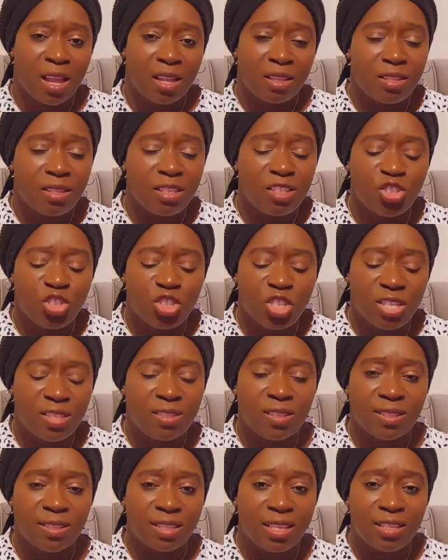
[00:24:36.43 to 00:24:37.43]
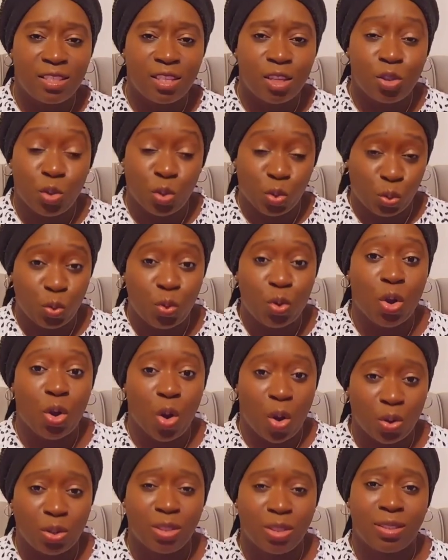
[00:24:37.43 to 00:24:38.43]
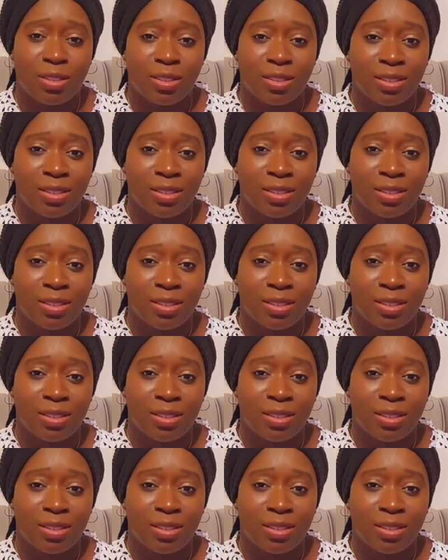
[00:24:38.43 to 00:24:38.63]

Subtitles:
This Jesus is a true God.